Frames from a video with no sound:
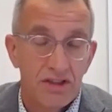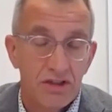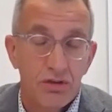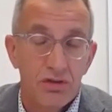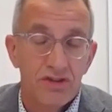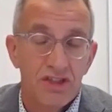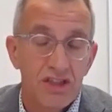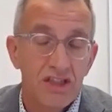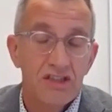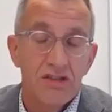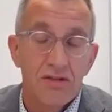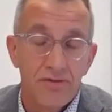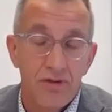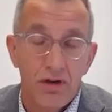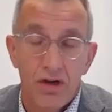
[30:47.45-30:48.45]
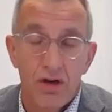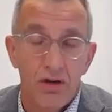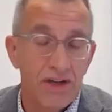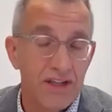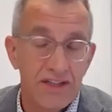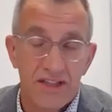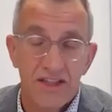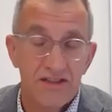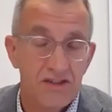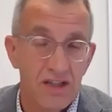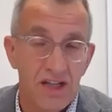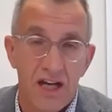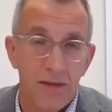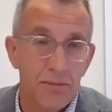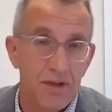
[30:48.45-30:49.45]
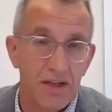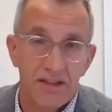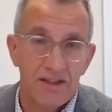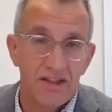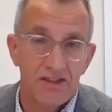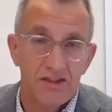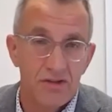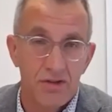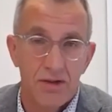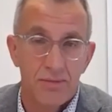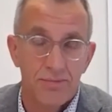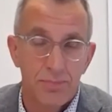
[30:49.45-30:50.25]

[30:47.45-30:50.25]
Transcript: the course he needs to follow in his time at his uh,